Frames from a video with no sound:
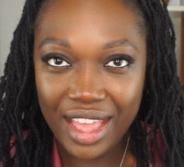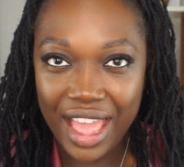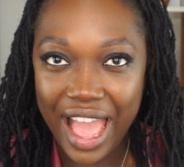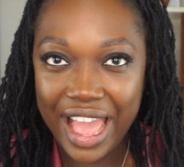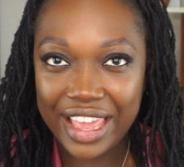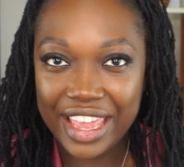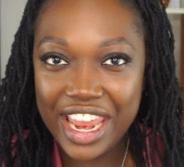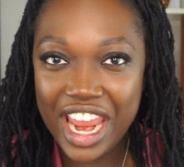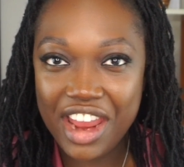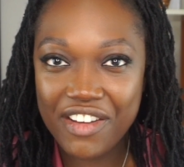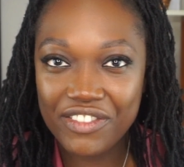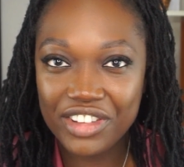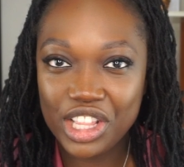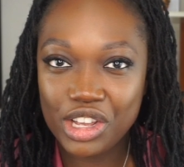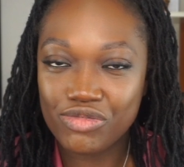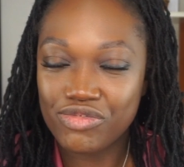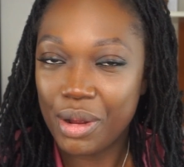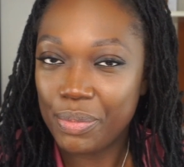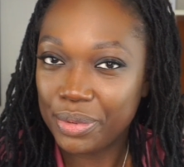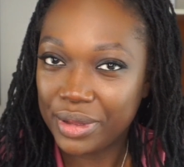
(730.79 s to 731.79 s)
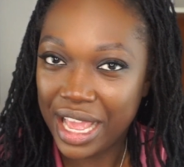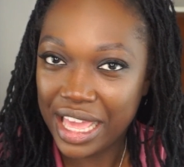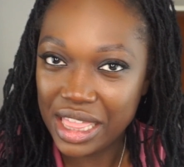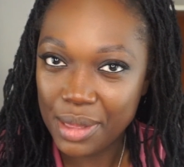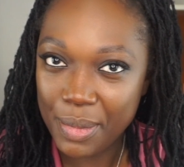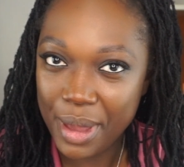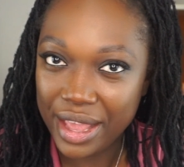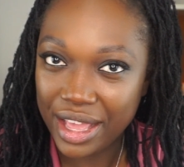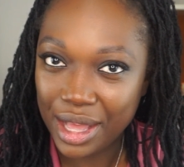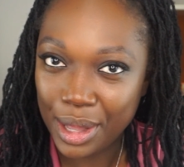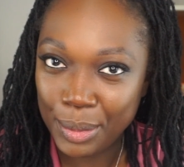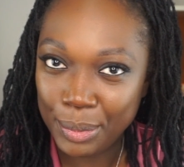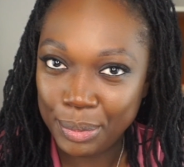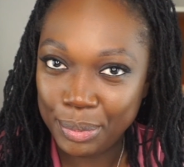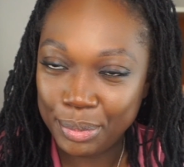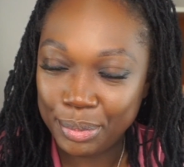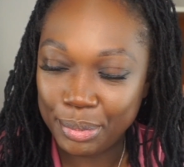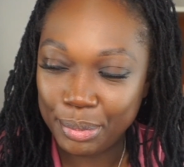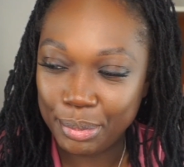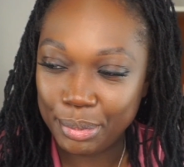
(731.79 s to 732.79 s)
I can't really replicate the
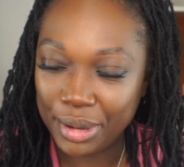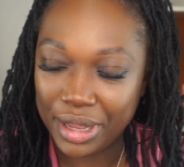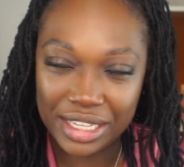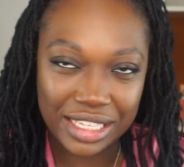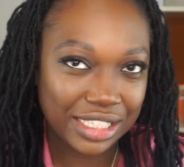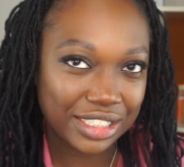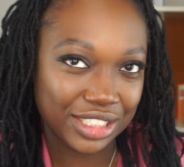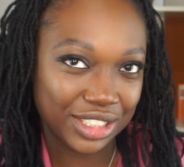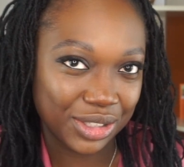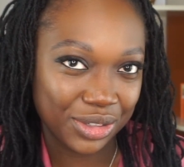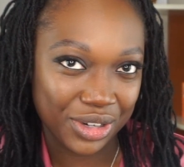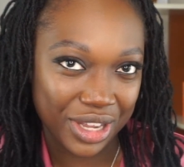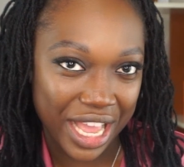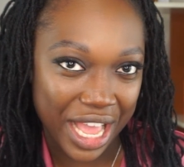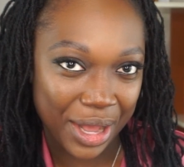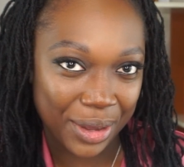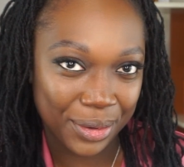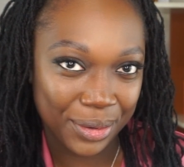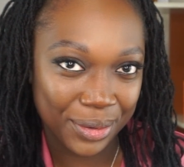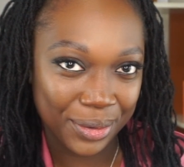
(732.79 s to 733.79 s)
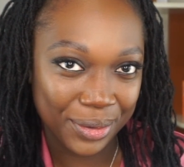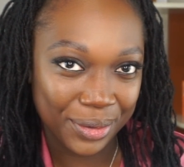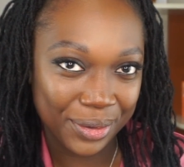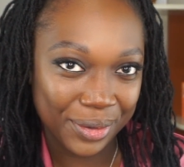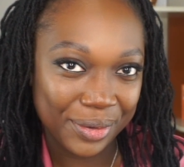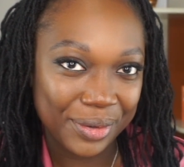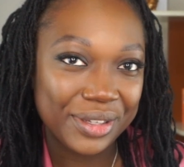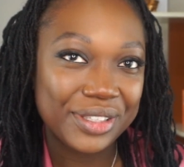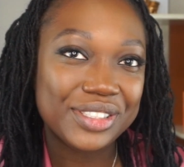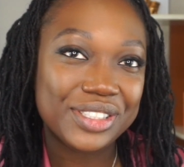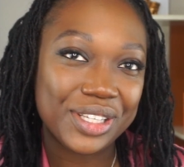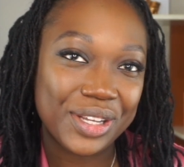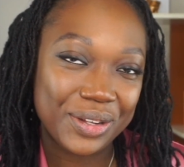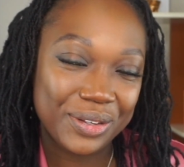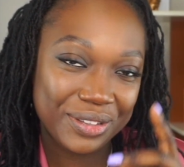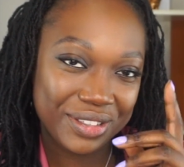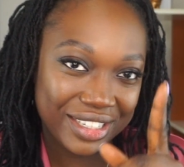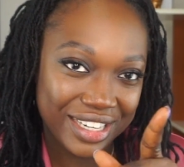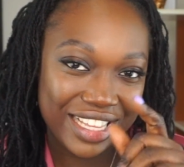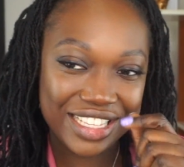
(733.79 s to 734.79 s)
makeup because I just don't know how.
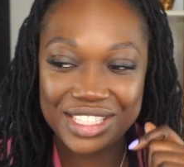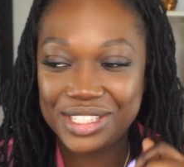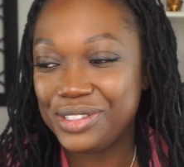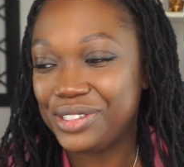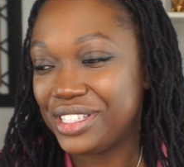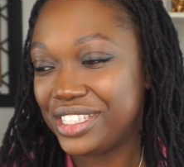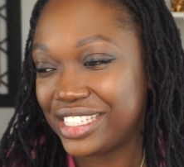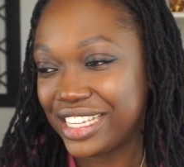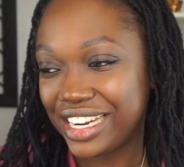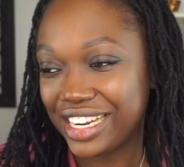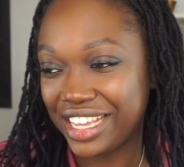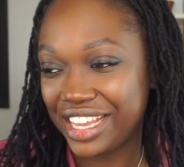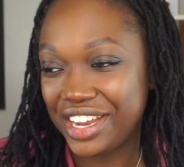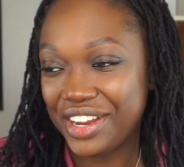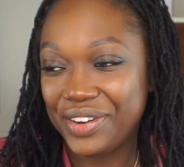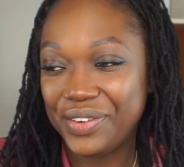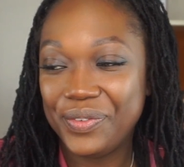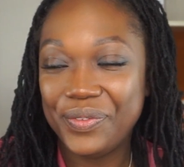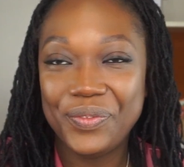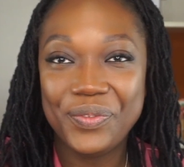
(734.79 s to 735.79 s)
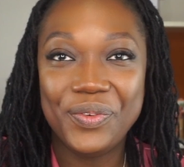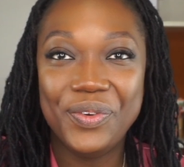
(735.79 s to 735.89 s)
So let's lose the skincare.